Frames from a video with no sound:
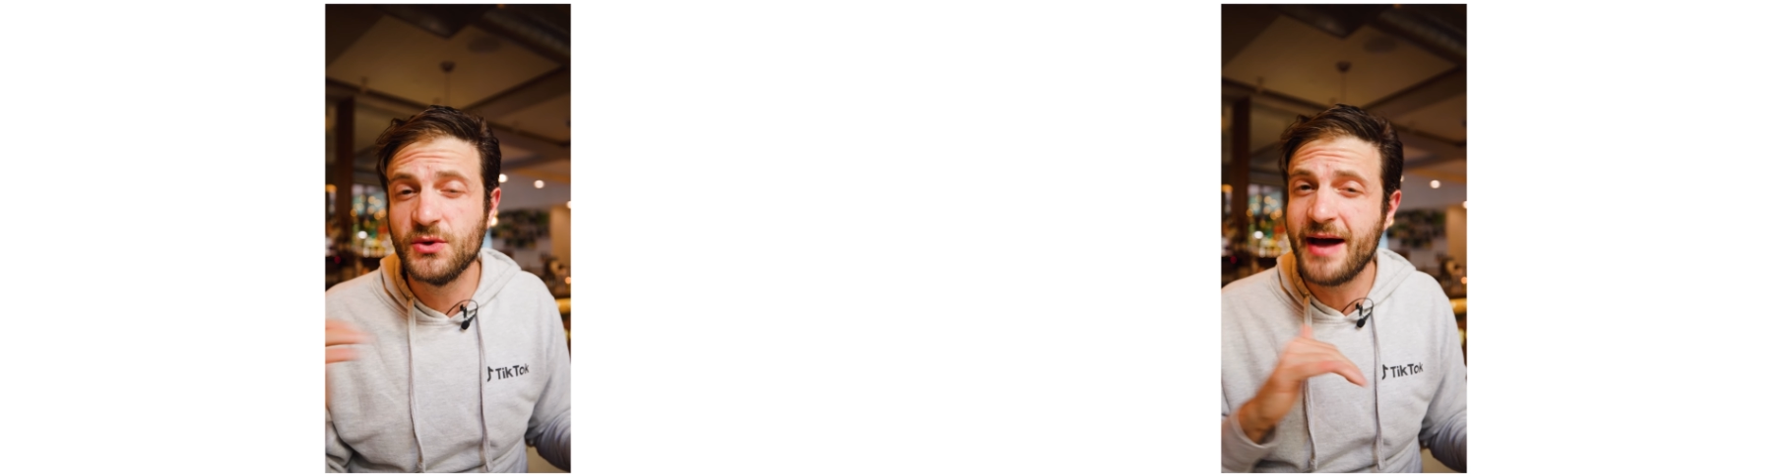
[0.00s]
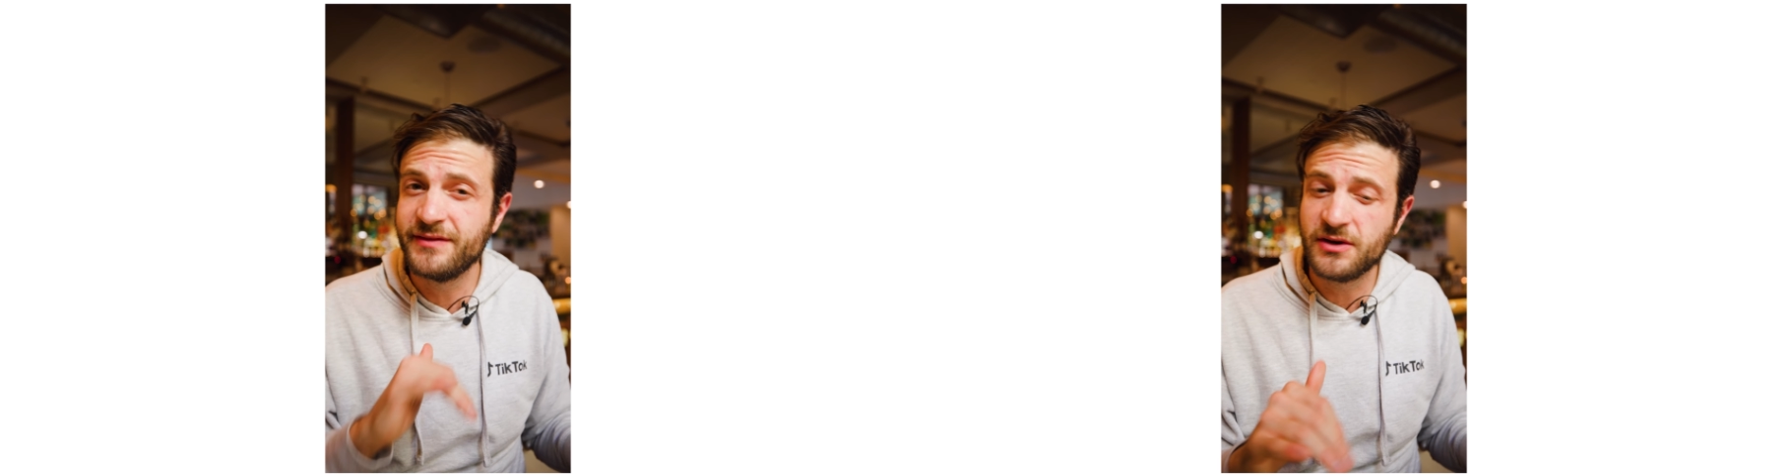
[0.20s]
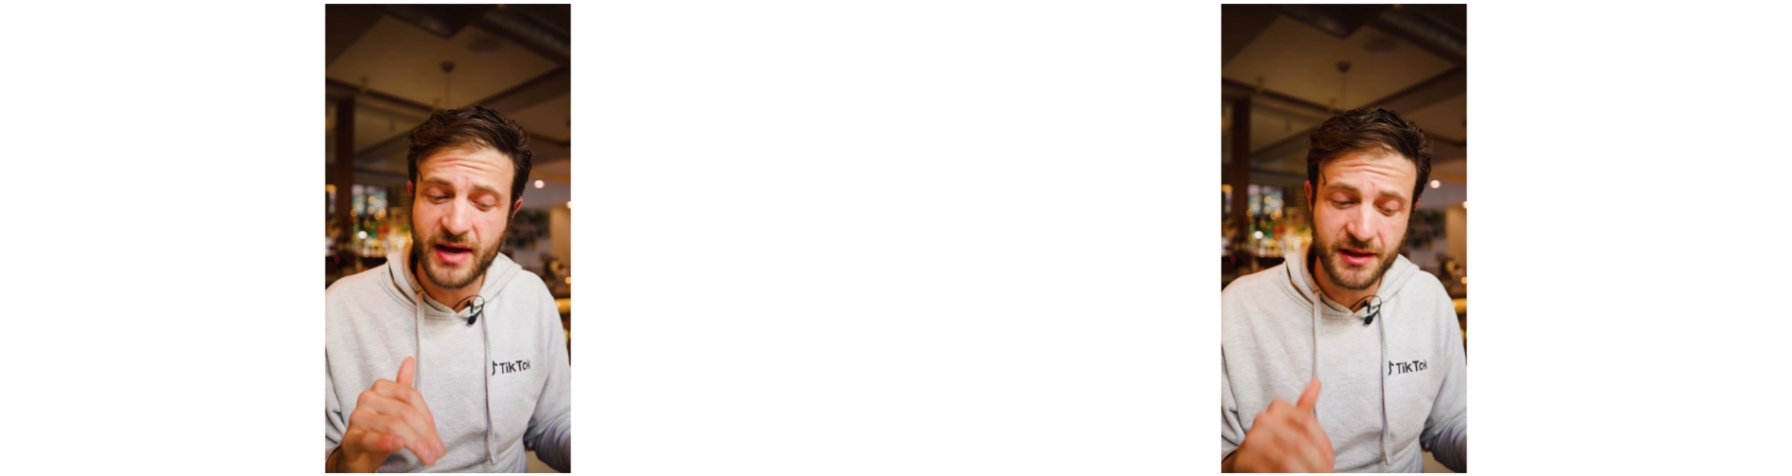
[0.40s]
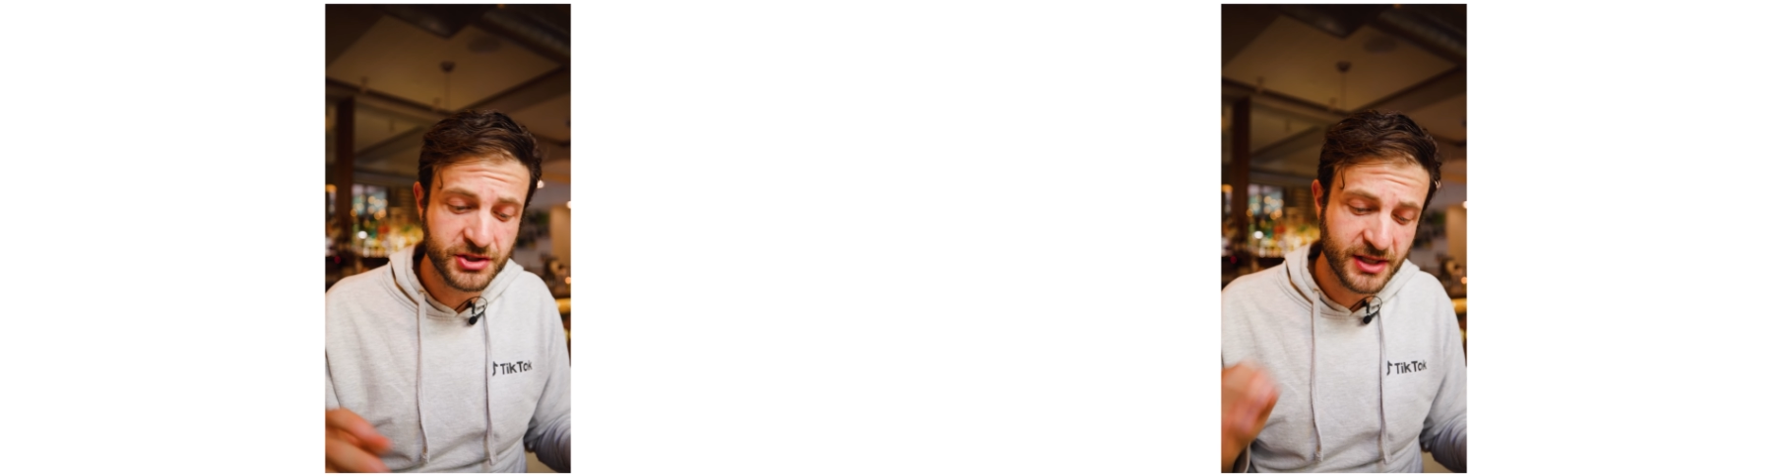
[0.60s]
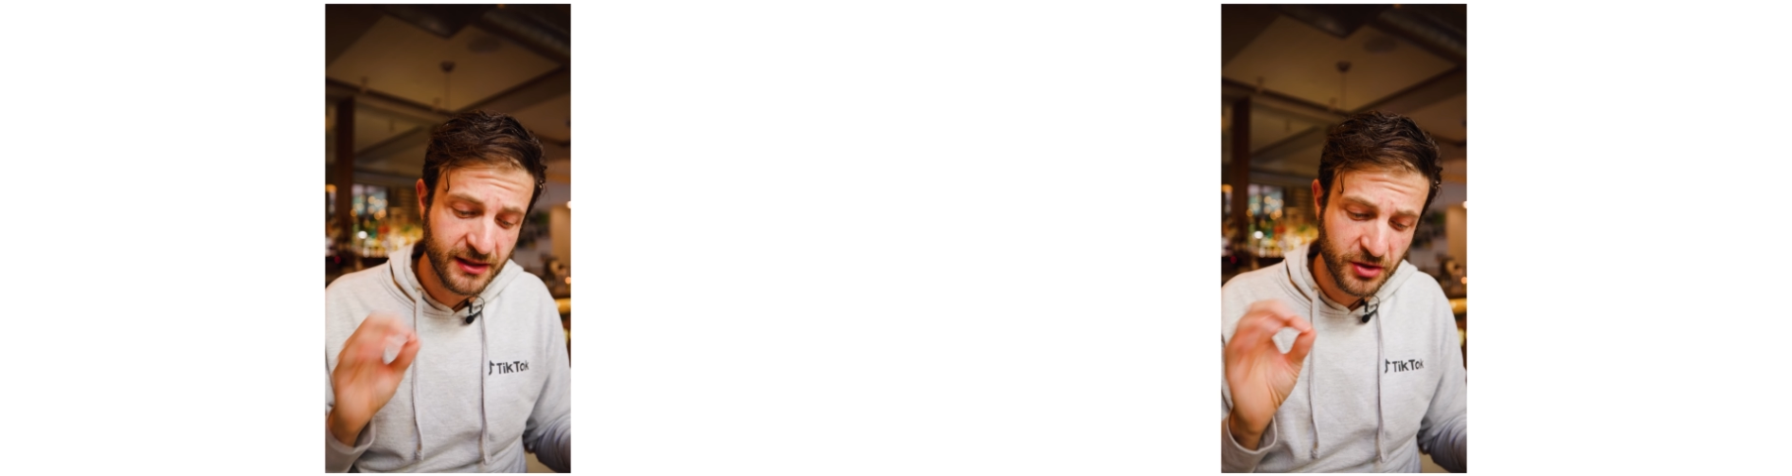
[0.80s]
you have that
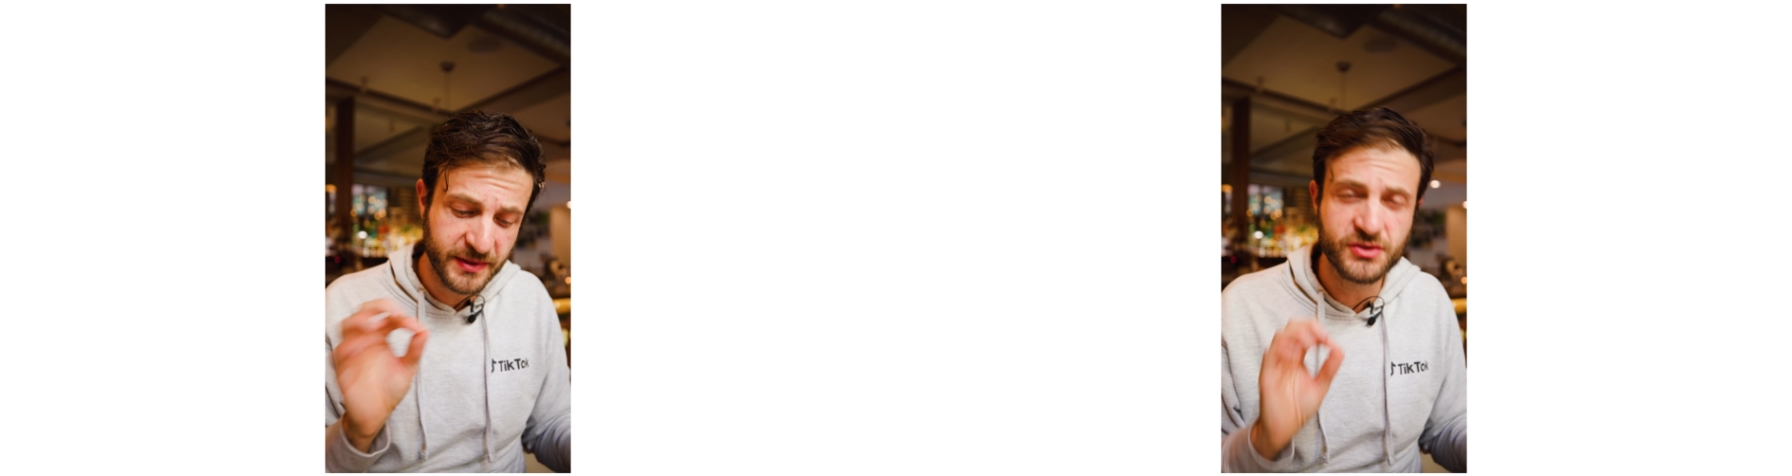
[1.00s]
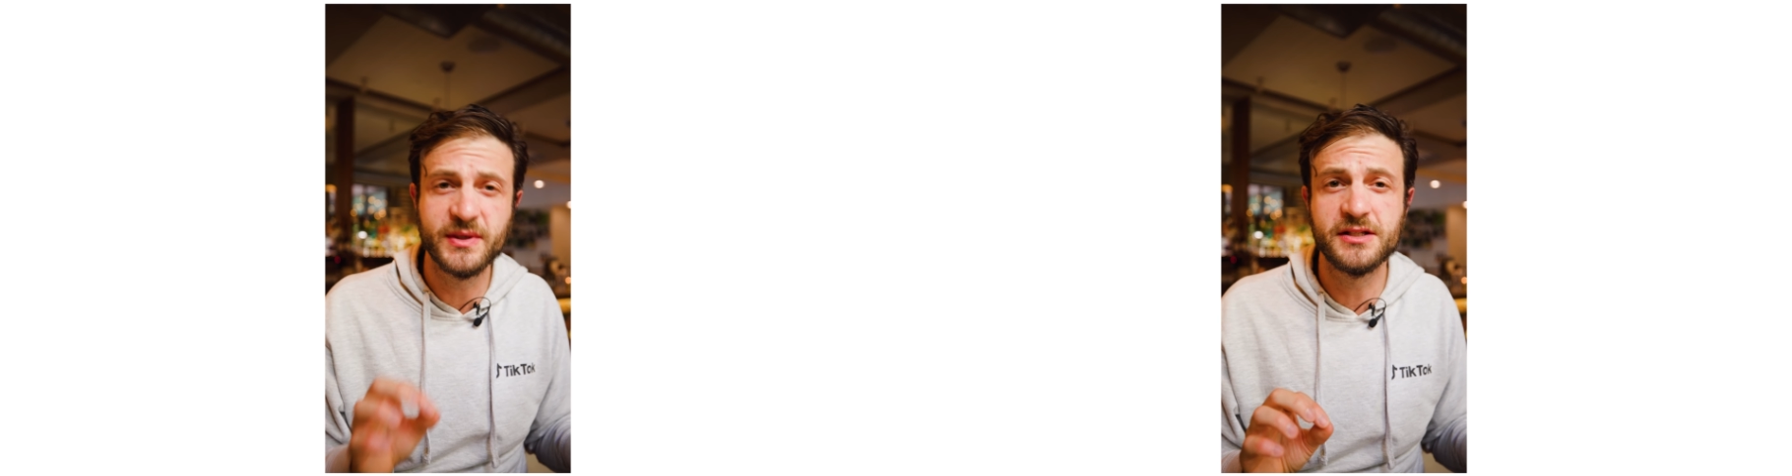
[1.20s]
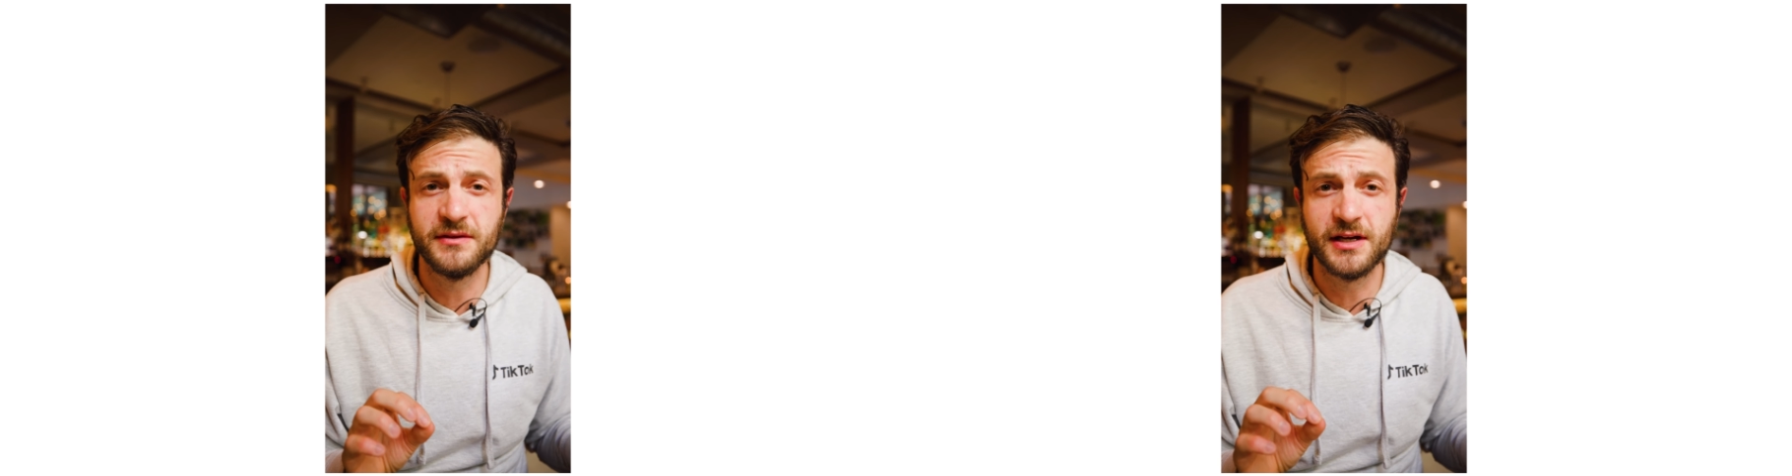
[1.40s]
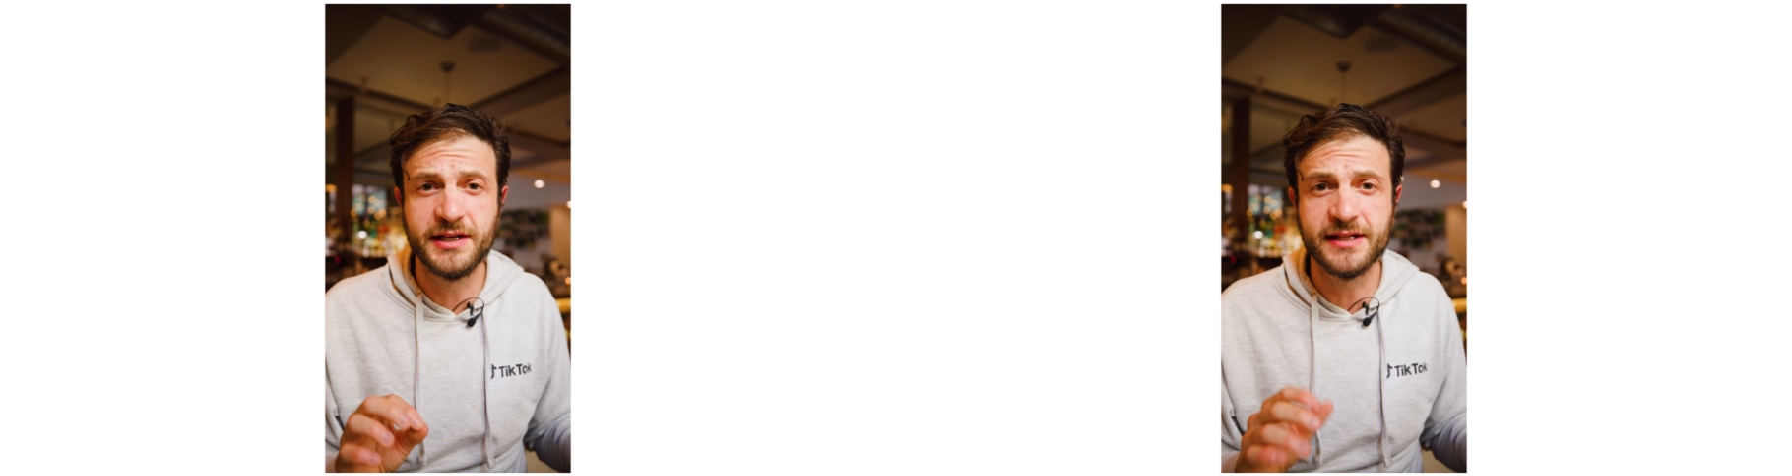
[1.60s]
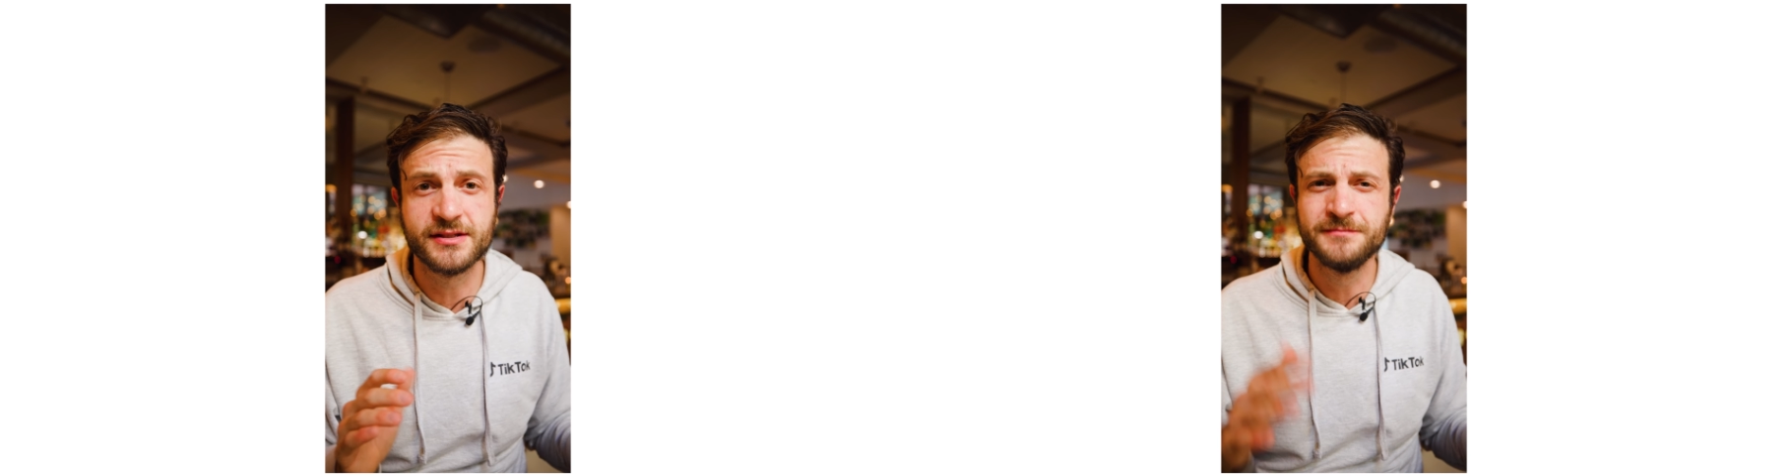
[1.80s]
relish and a little bit of sweetness from the
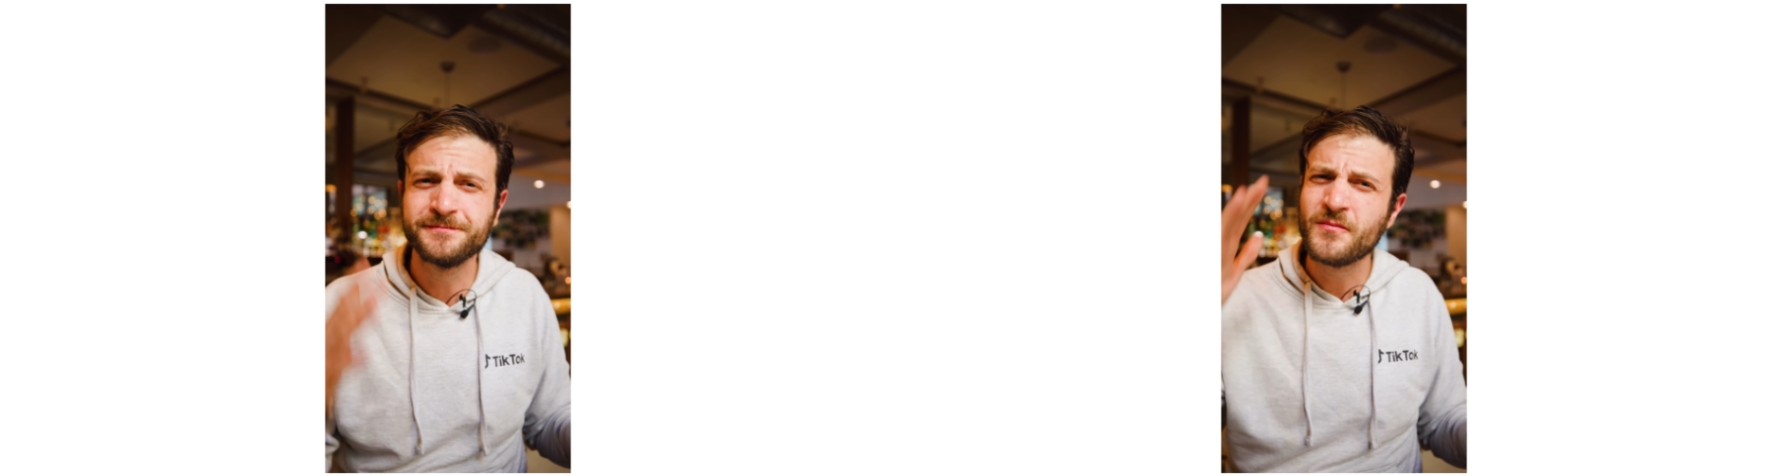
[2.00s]
onions.